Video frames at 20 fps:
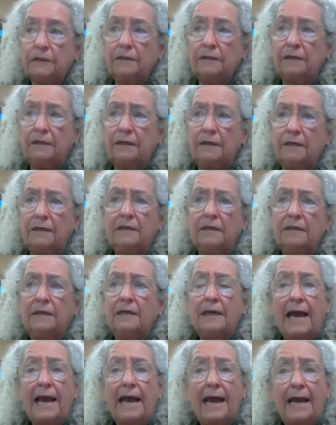Uh,
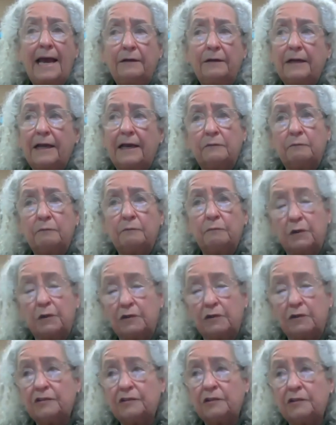and uh, we
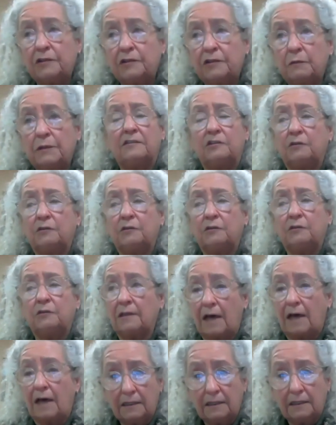also, we listened to a
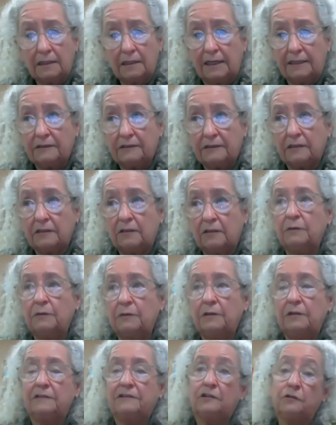lot of classical. We
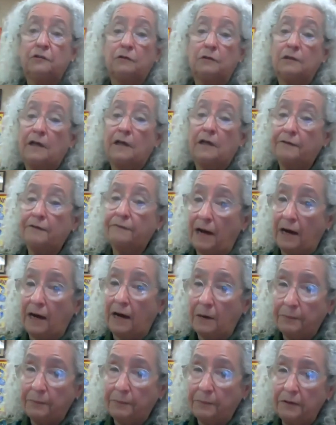listened to a lot of
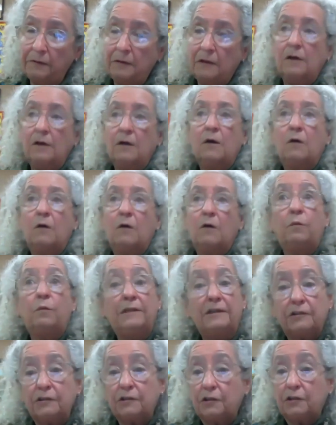opera. We
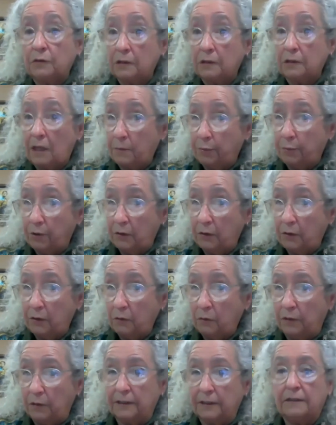listened to a lot of
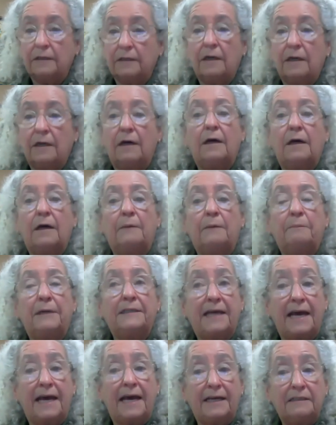Broadway. Uh, my
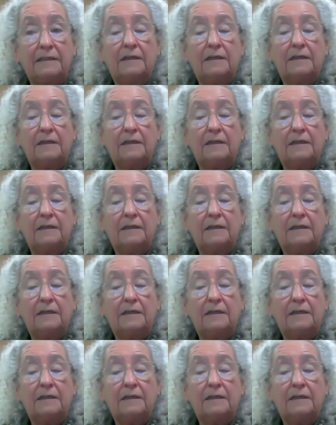dad